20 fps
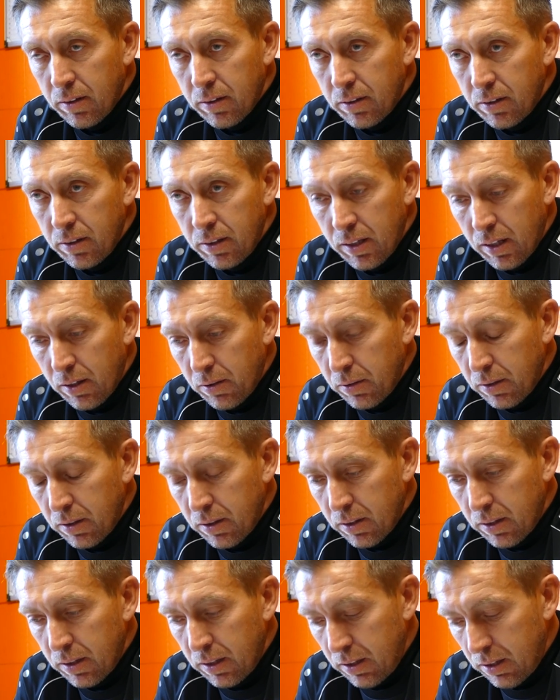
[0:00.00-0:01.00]
And, you know,
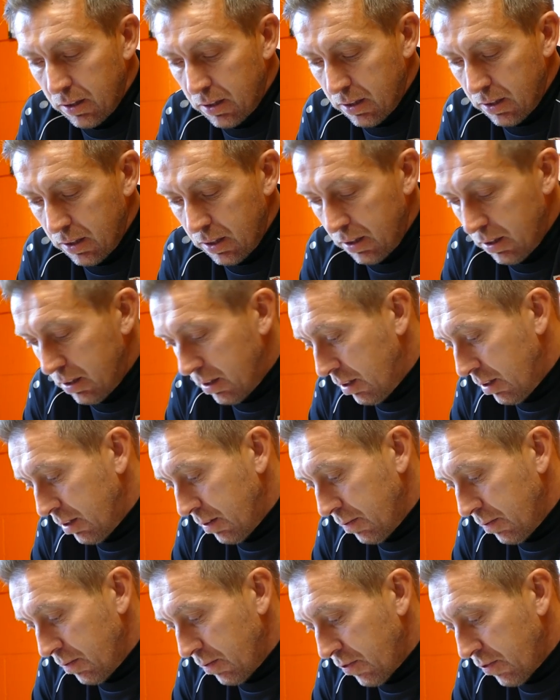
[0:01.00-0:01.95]
and it's